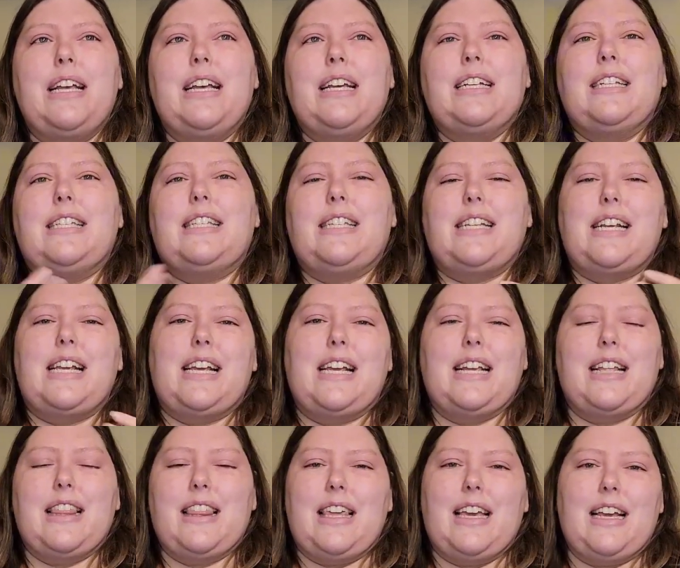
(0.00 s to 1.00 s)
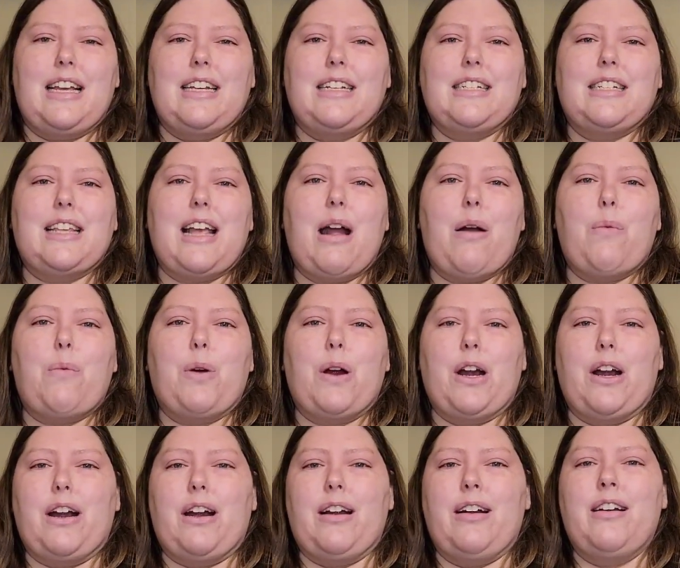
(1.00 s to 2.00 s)
seeing things that
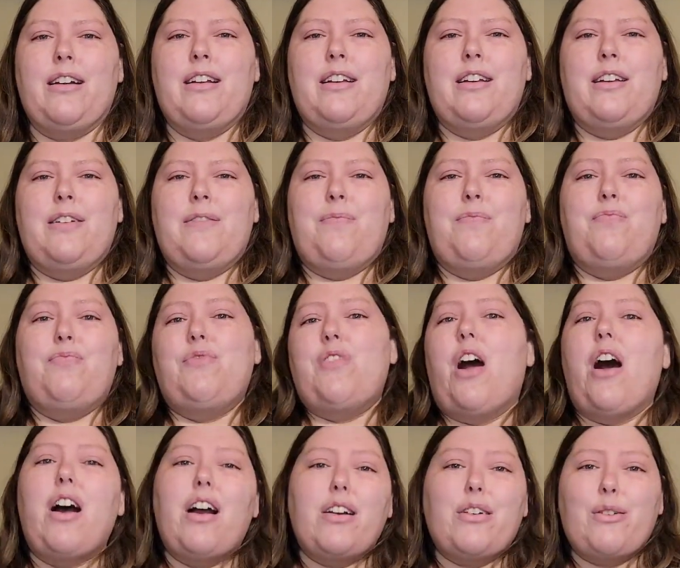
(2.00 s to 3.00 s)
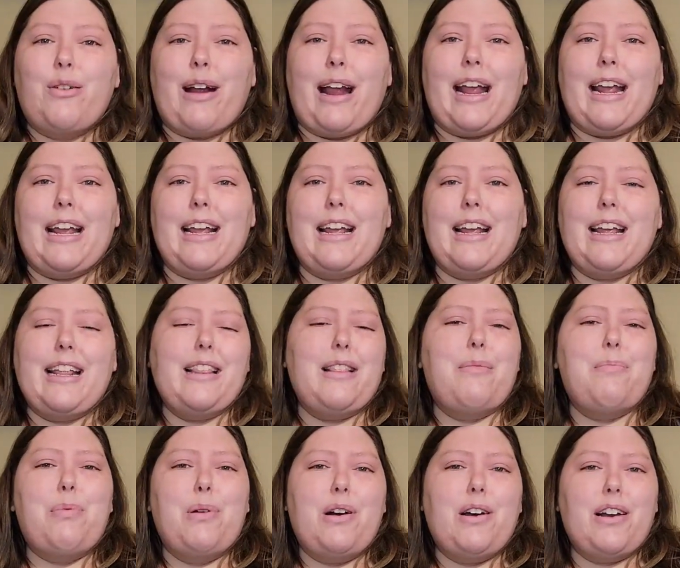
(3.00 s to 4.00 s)
were not great in the
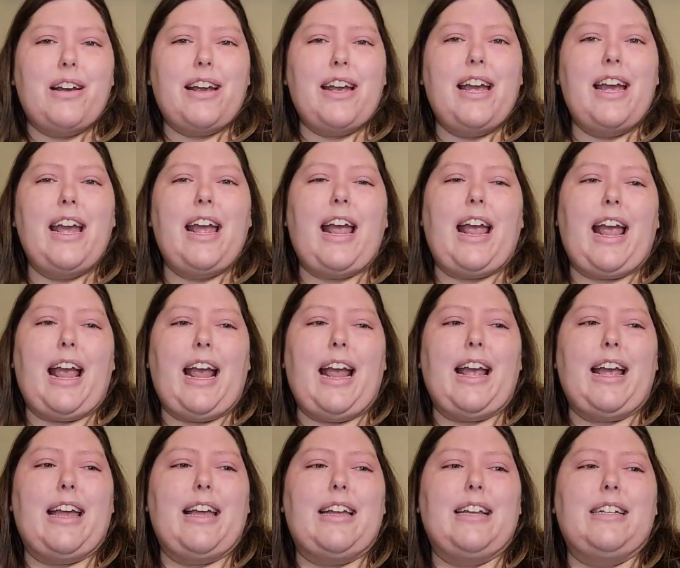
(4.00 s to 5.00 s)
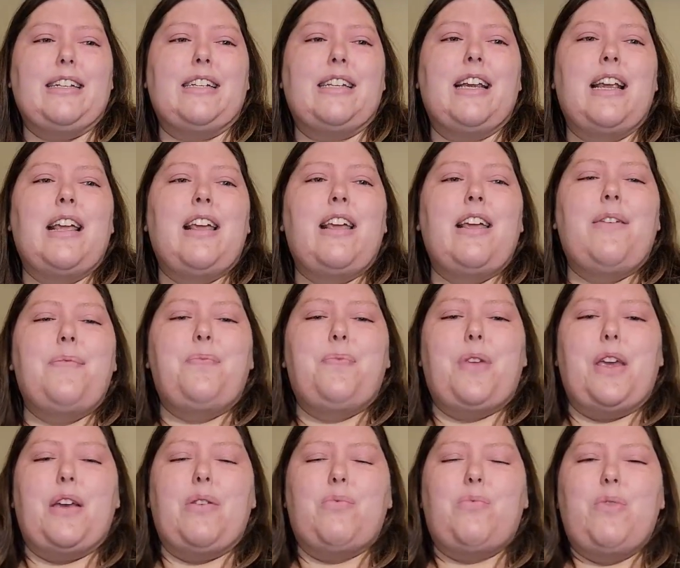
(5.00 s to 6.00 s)
book, and
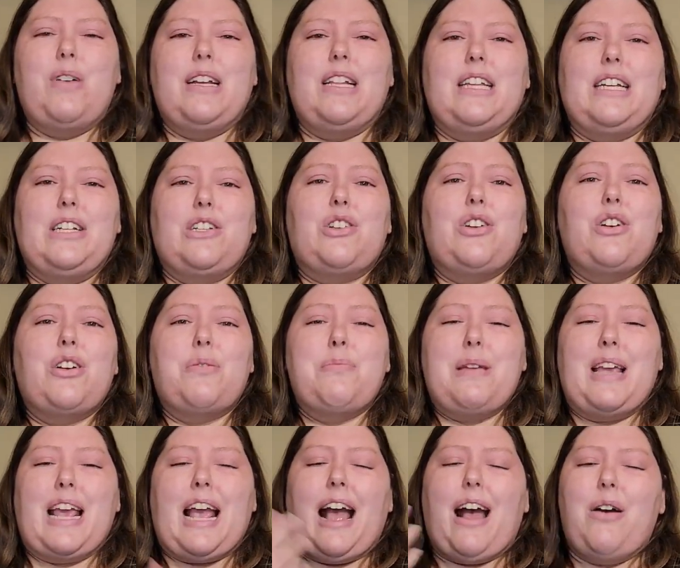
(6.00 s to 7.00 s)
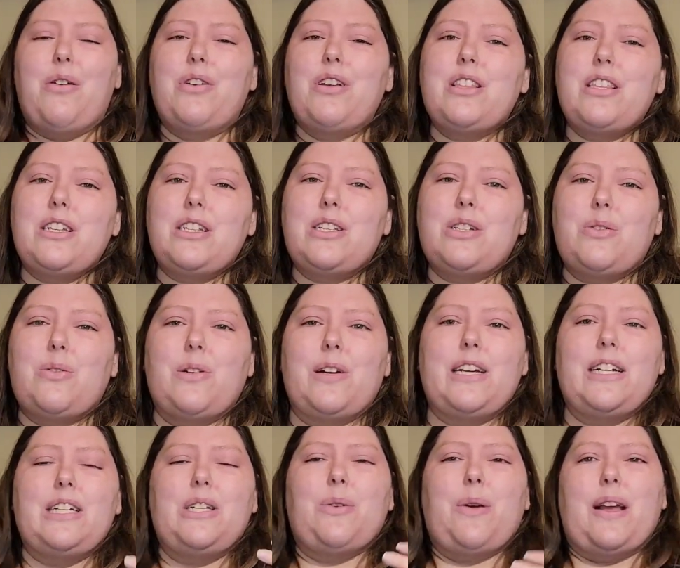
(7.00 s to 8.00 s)
it really took me out of the
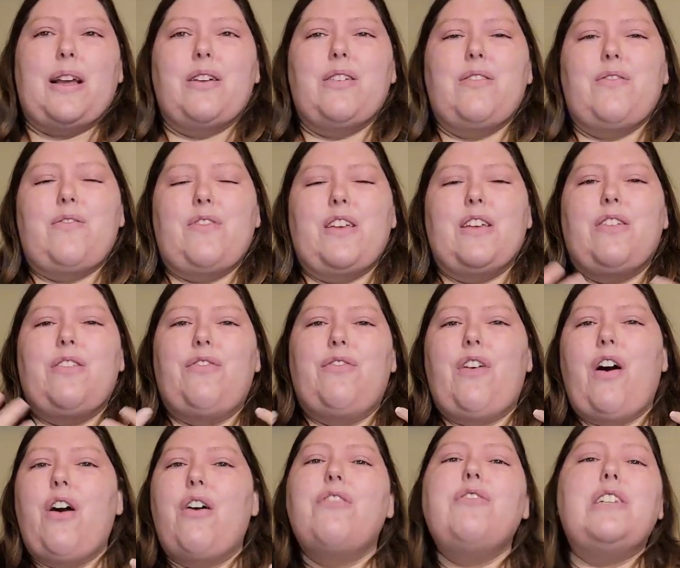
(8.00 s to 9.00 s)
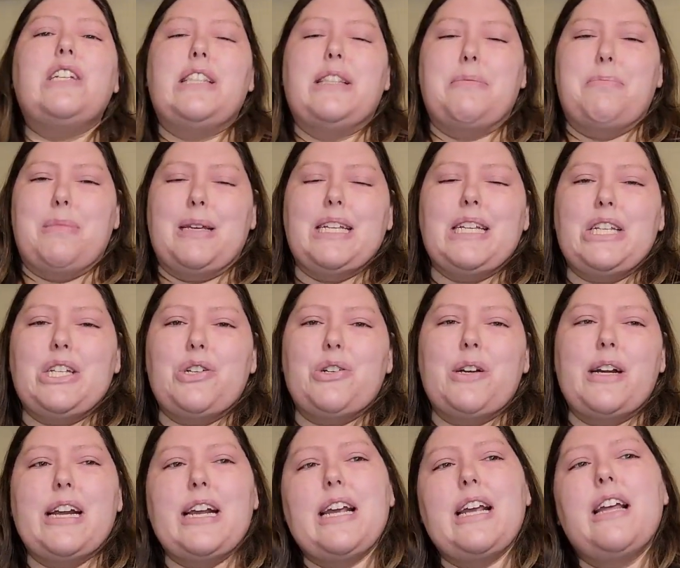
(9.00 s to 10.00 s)
story, so I couldn't feel involved in the
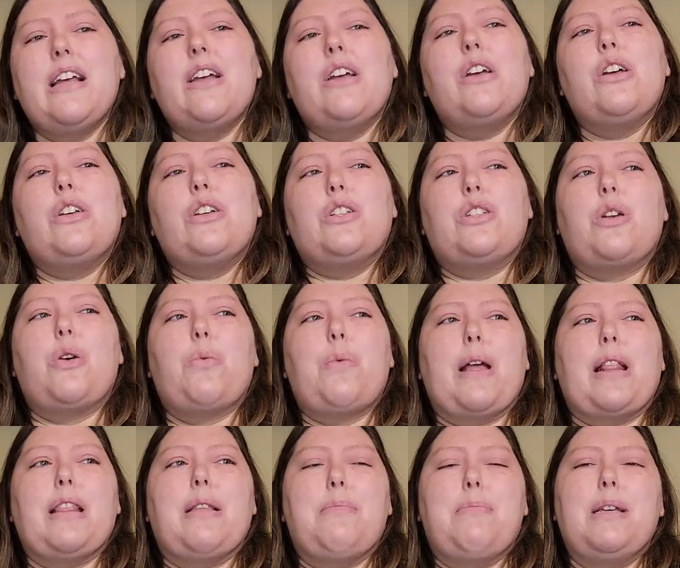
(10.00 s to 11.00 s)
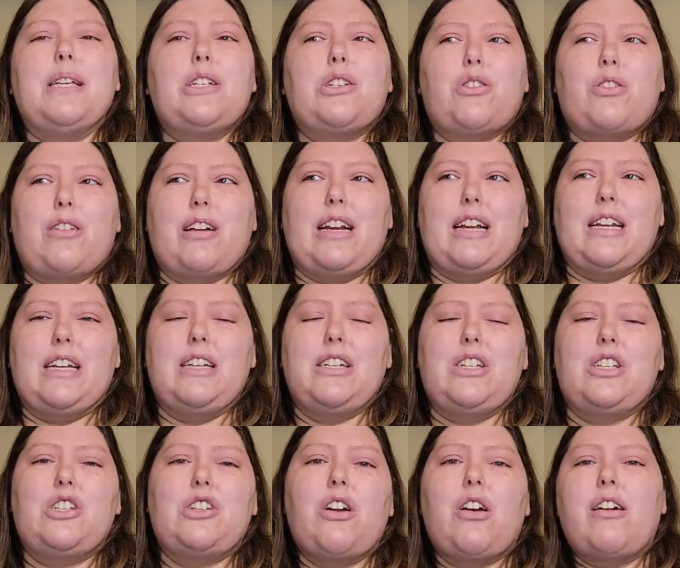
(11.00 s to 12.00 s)
mystery. So when the mystery
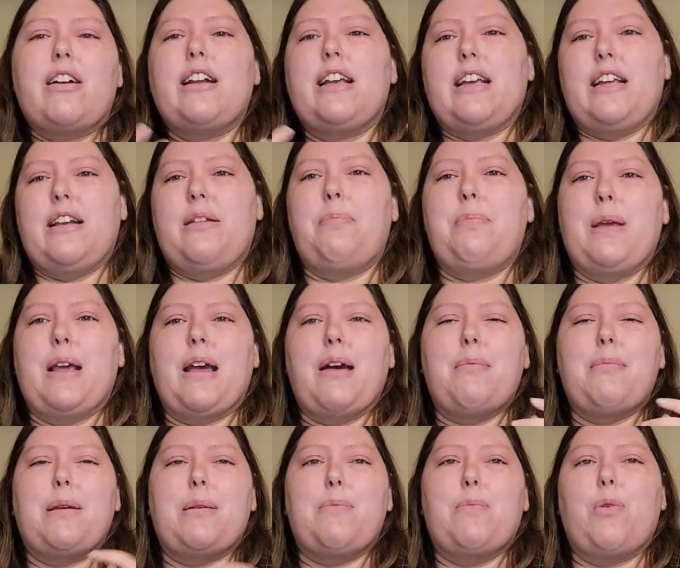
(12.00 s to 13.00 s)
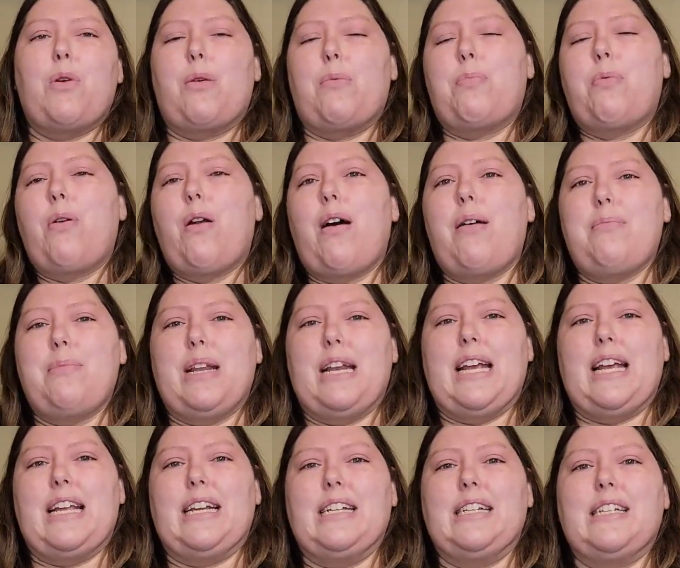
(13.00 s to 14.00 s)
started becoming more
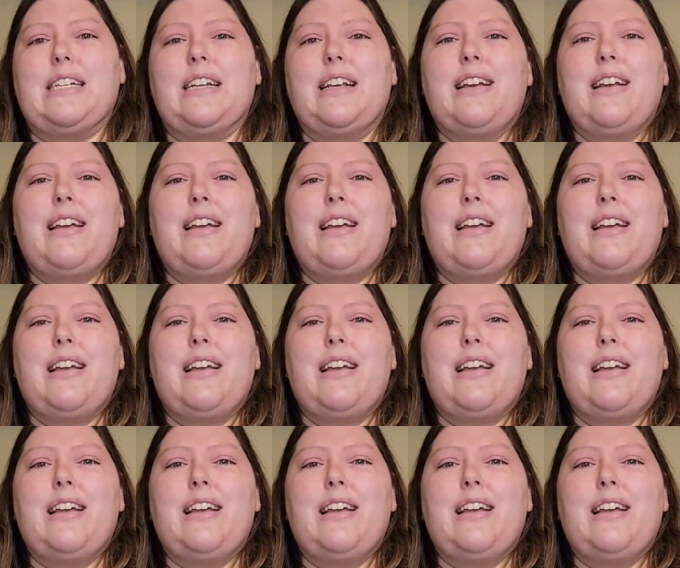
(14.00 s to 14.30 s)
prominent,